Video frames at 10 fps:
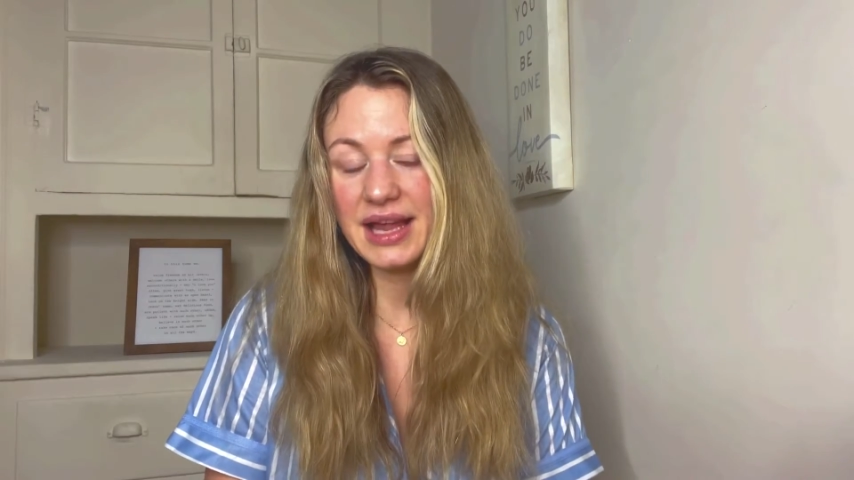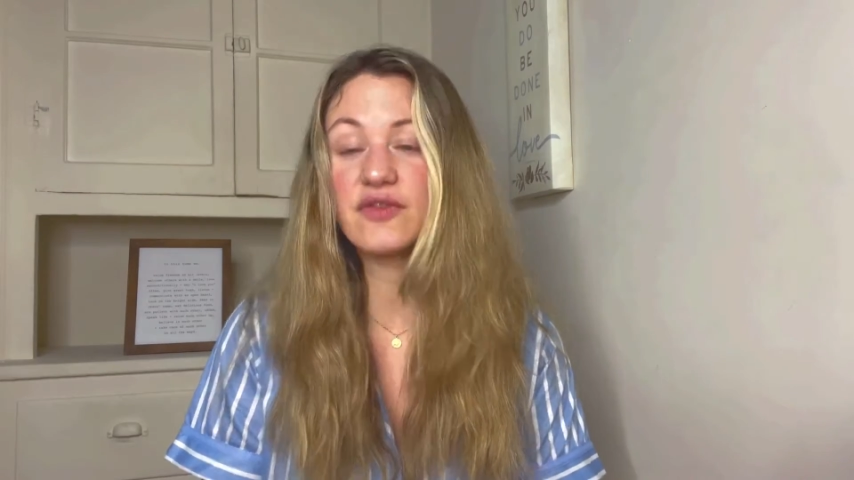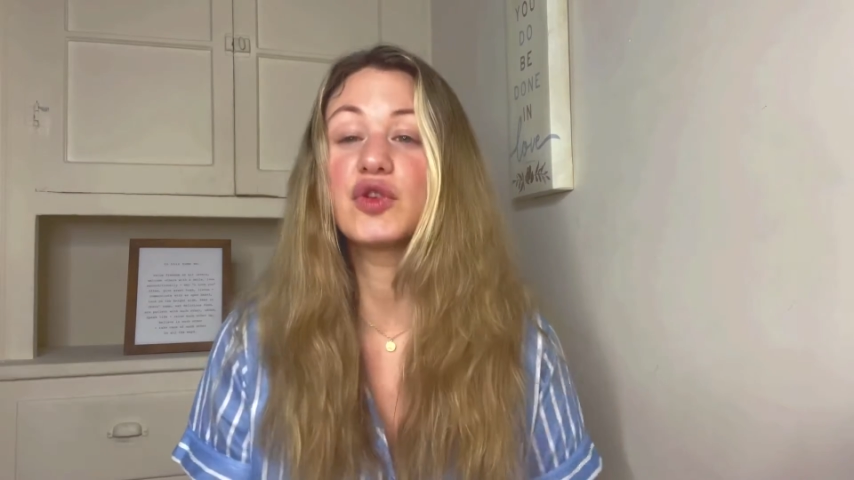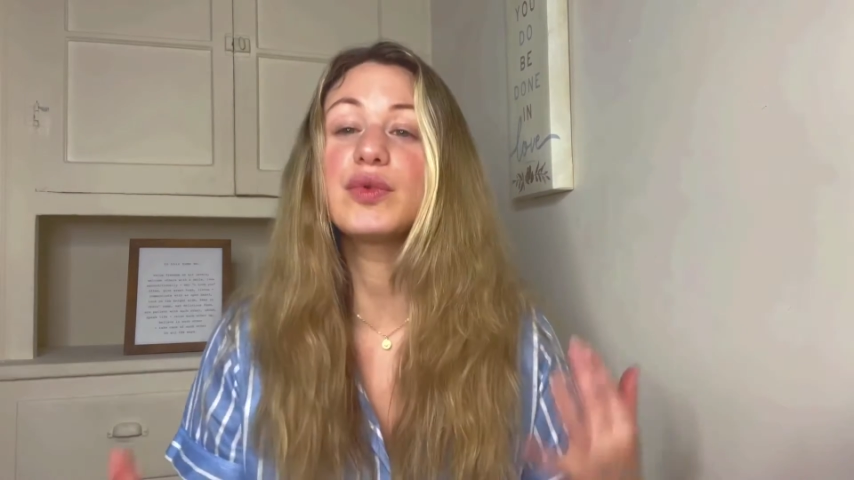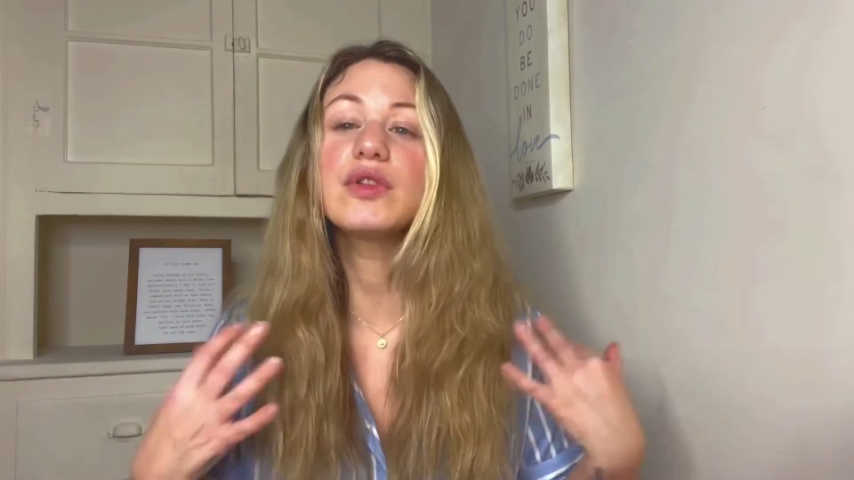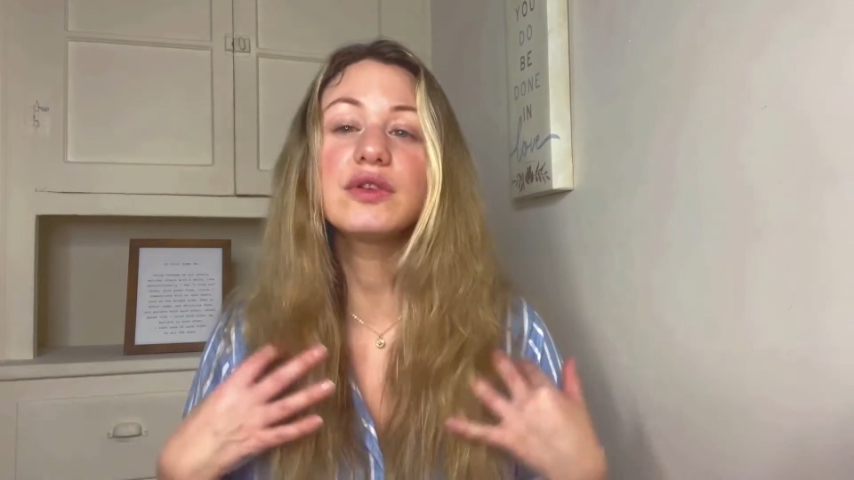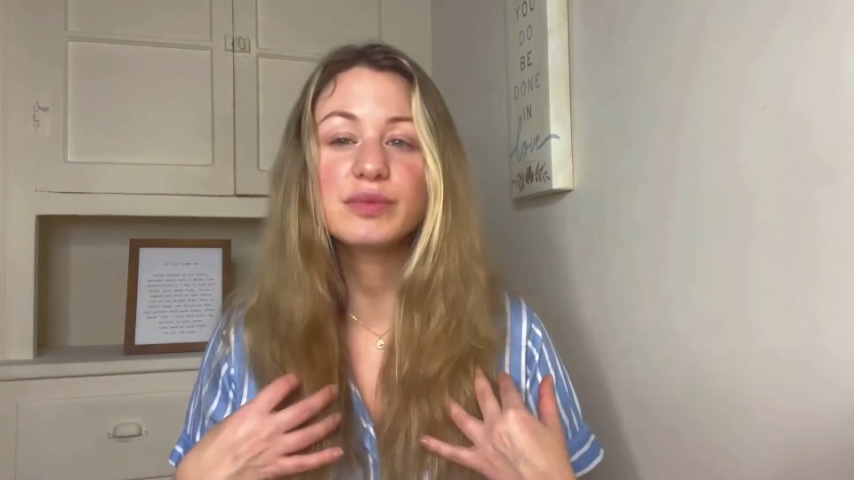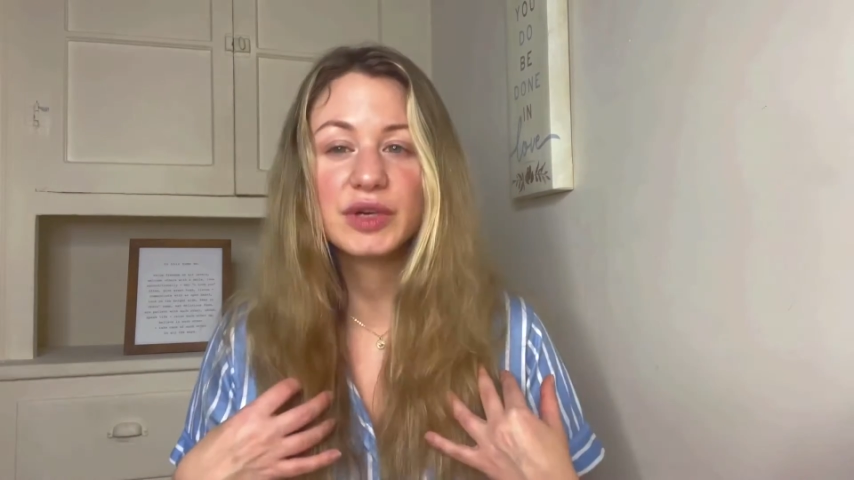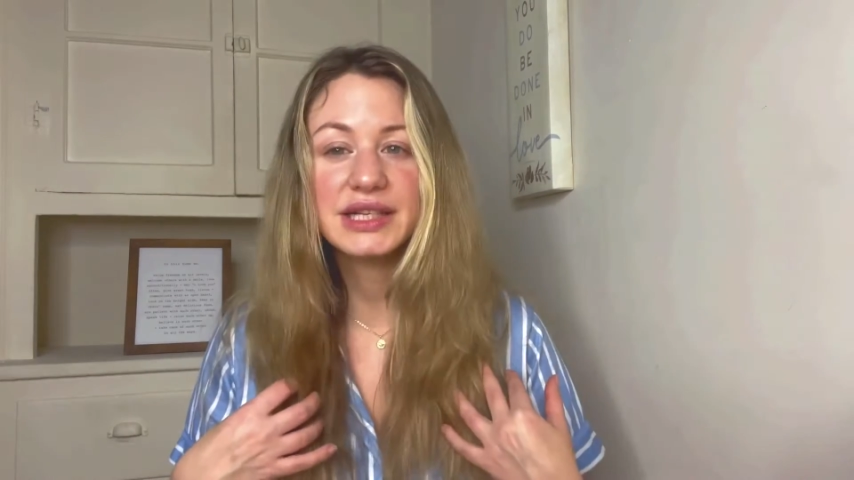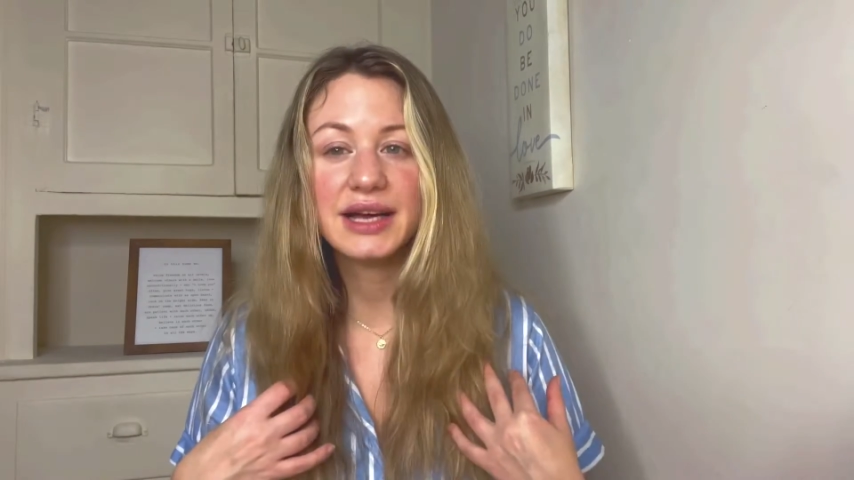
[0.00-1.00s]
And if you pull those
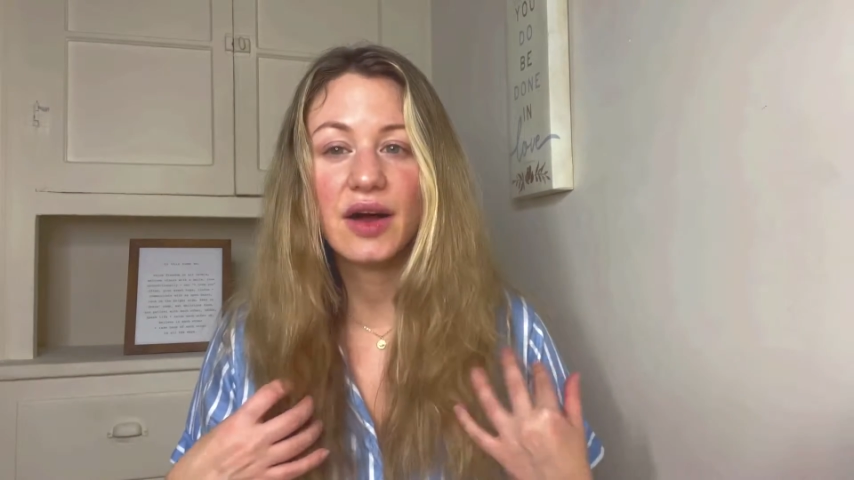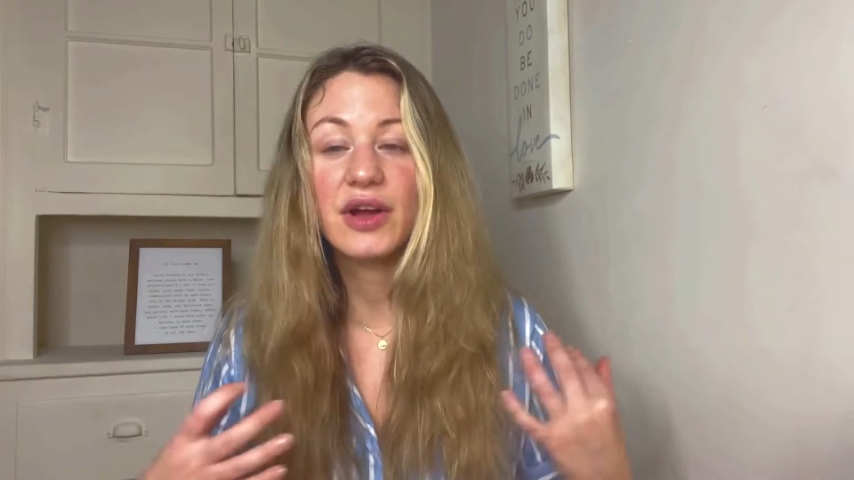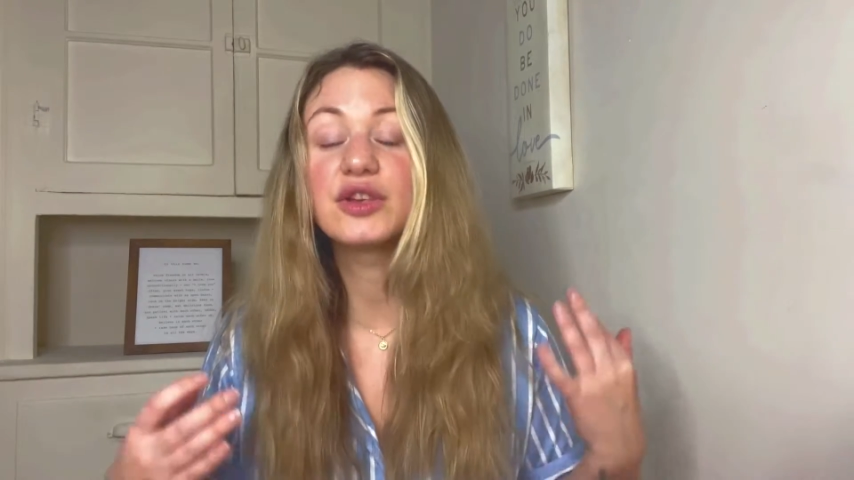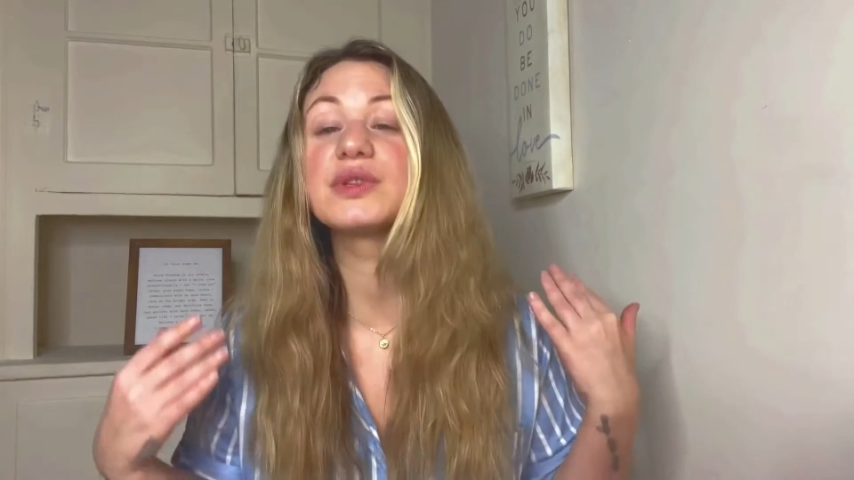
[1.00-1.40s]
braids out and